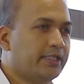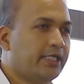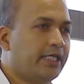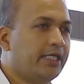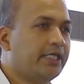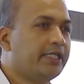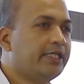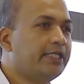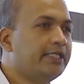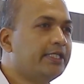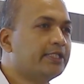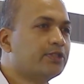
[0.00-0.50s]

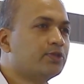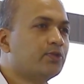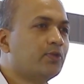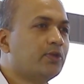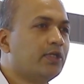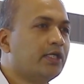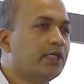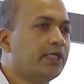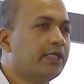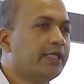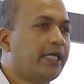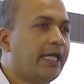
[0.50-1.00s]
that he needs to
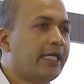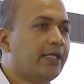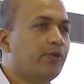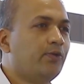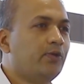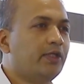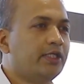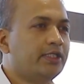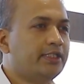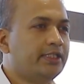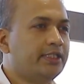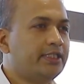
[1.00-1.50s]
learn
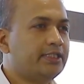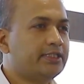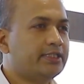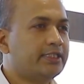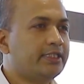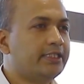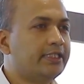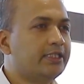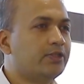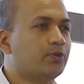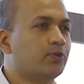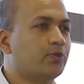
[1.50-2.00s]
AngularJS,
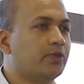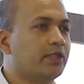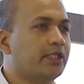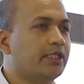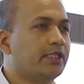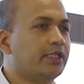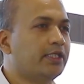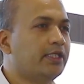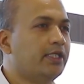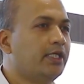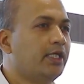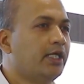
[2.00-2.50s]
he needs to
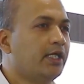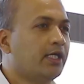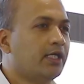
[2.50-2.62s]
run